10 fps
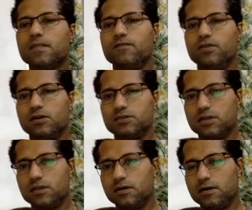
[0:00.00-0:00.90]
If you
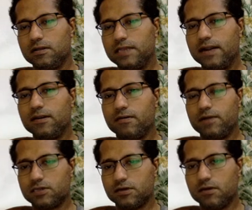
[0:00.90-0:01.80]
consider that now
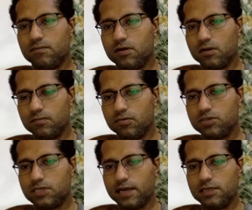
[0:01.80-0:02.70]
rational number on both
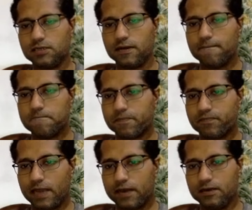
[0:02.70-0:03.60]
sides,
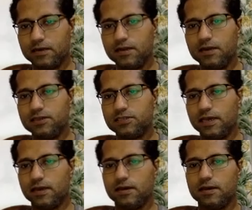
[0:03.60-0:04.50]
I can clearly
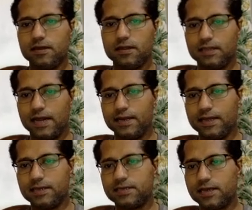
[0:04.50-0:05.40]
say that
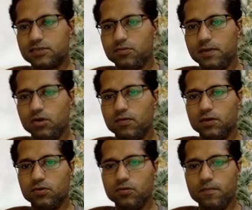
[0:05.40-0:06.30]
x has to be equal
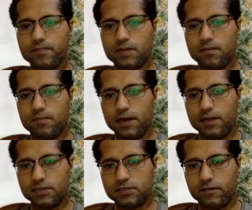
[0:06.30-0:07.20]
to
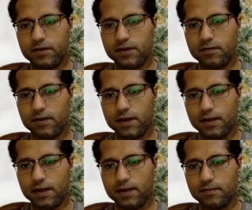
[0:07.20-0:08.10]
minus 17 by
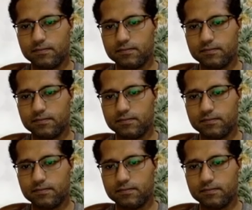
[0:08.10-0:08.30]
9.